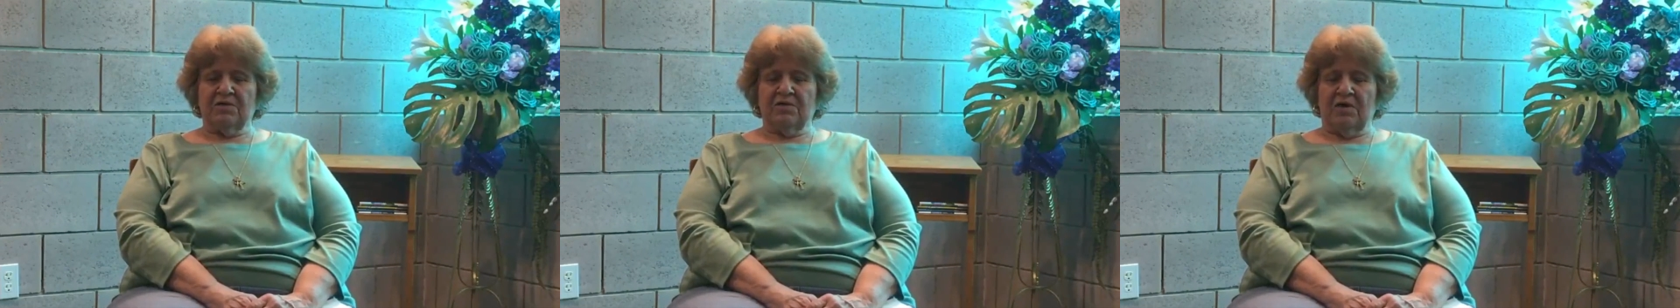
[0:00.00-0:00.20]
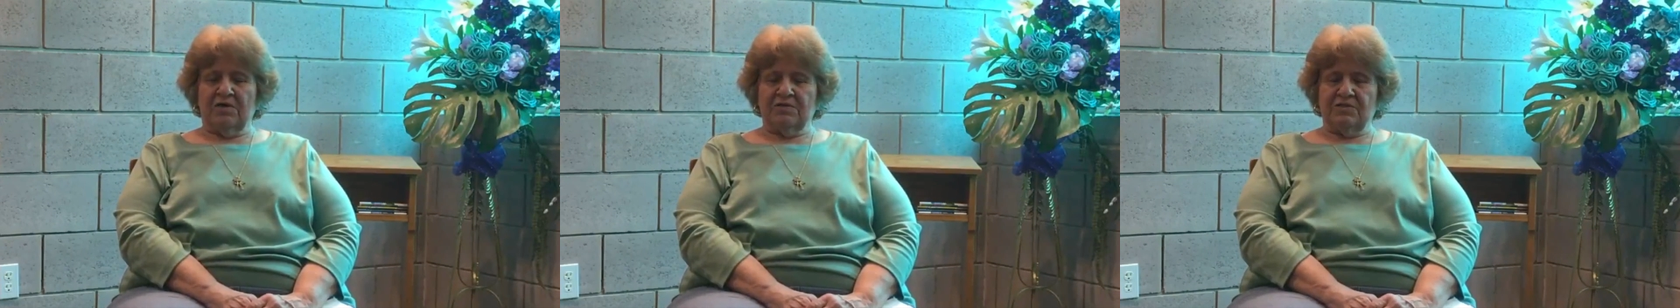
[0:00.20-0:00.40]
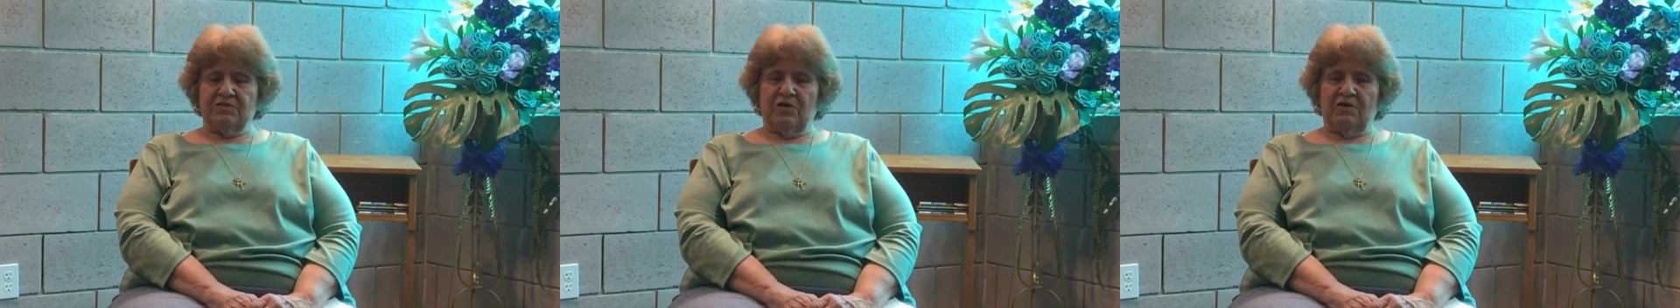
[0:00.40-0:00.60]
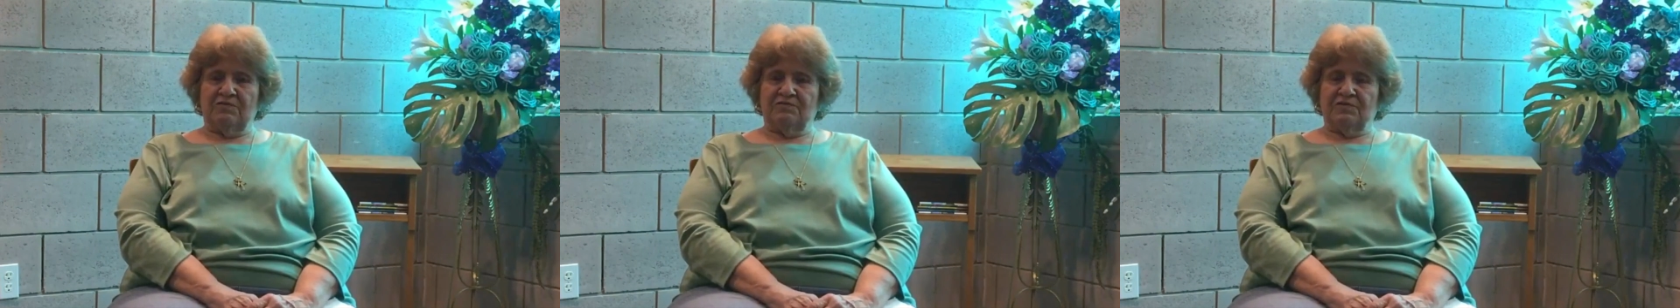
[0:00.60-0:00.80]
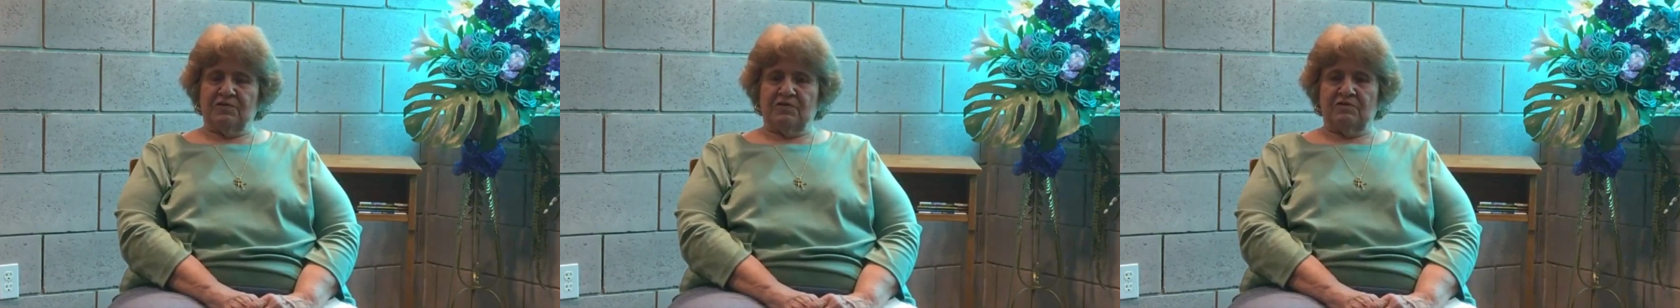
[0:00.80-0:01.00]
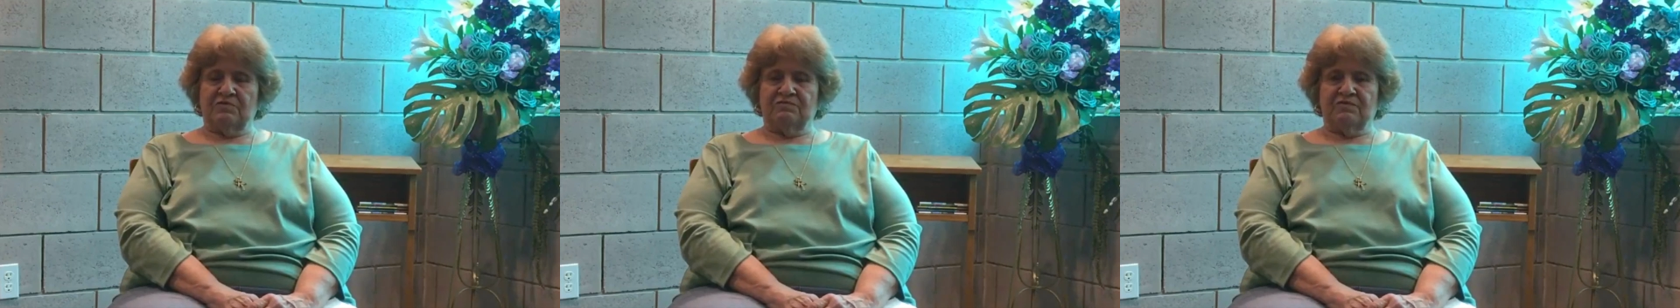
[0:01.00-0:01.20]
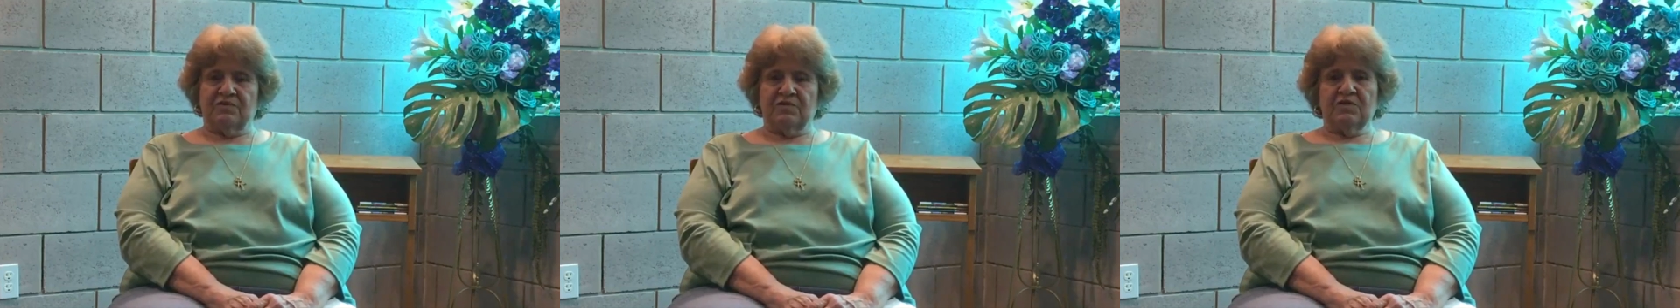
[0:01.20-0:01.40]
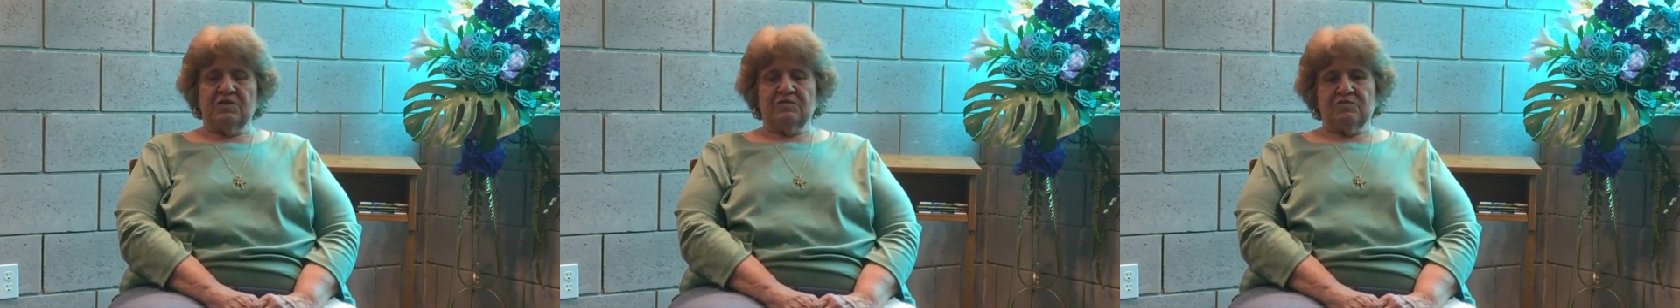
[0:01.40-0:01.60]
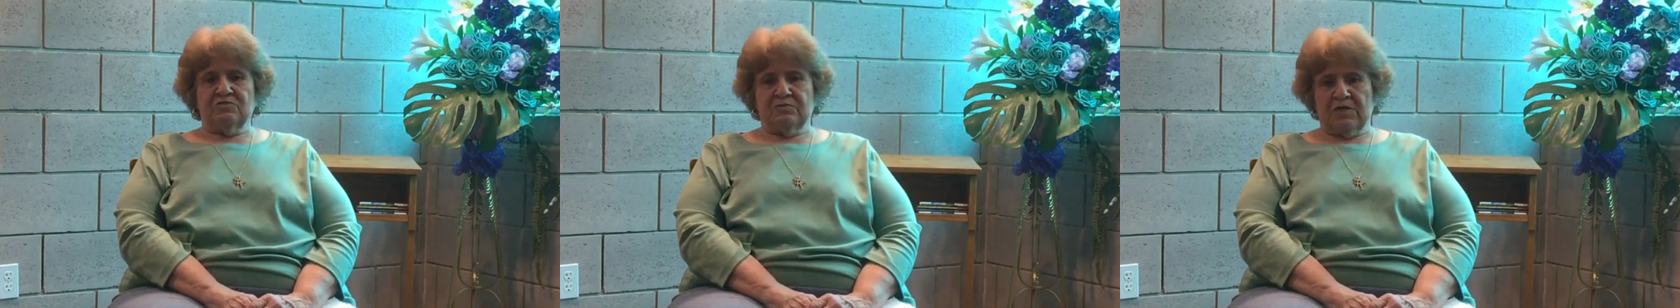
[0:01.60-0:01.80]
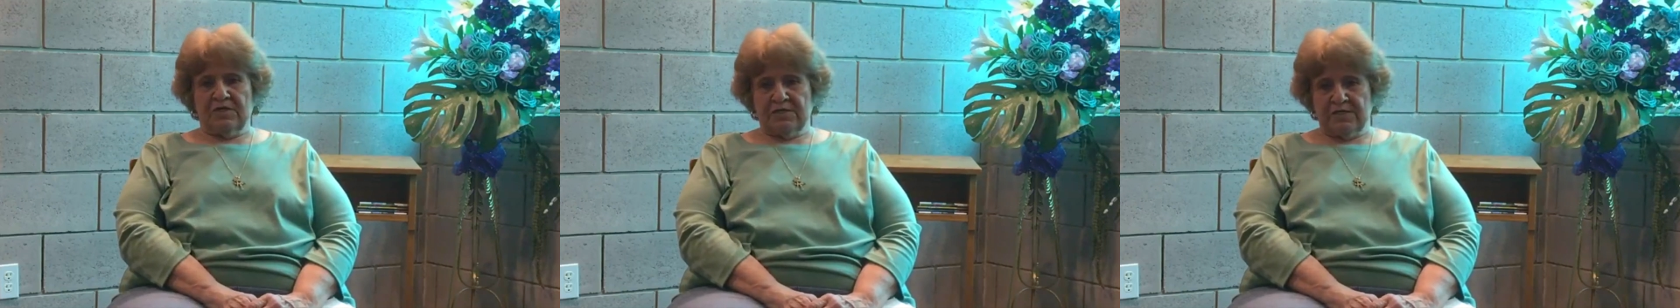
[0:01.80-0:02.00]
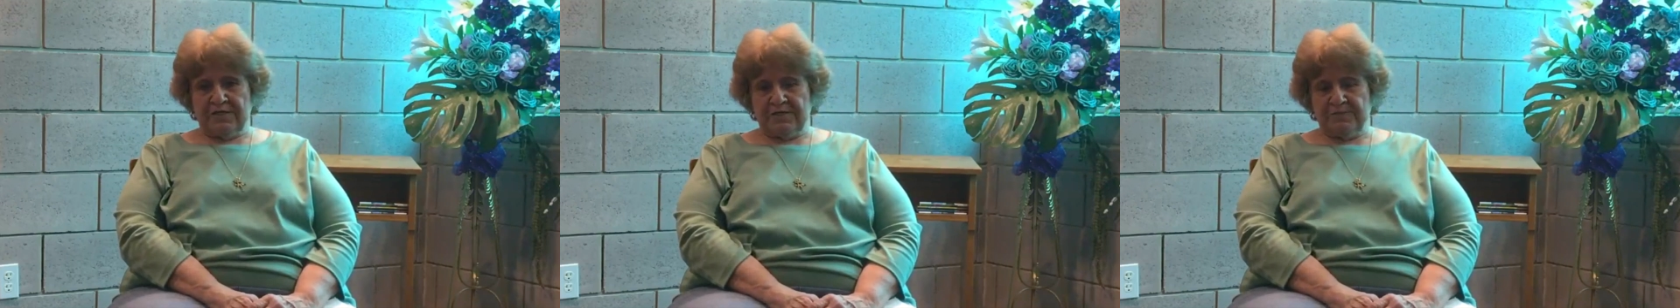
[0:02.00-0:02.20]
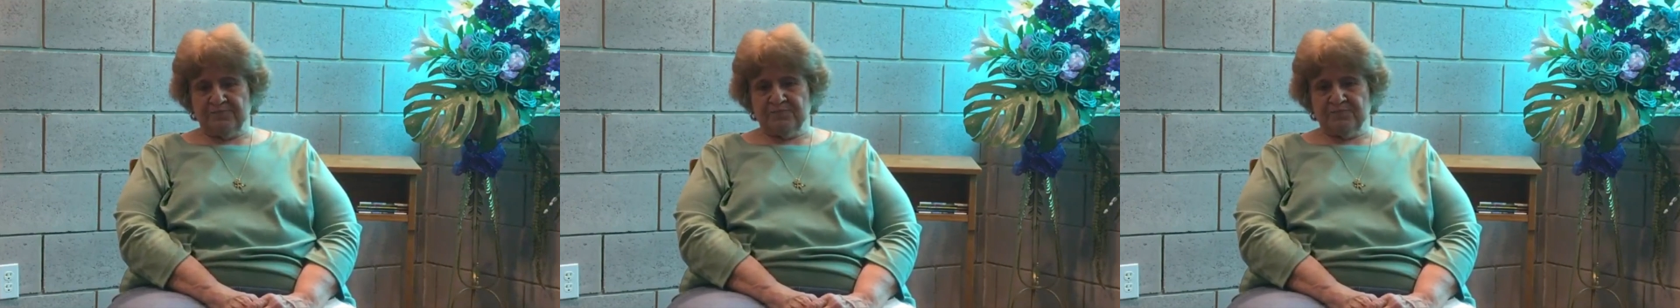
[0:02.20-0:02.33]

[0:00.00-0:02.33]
on and off for over 20.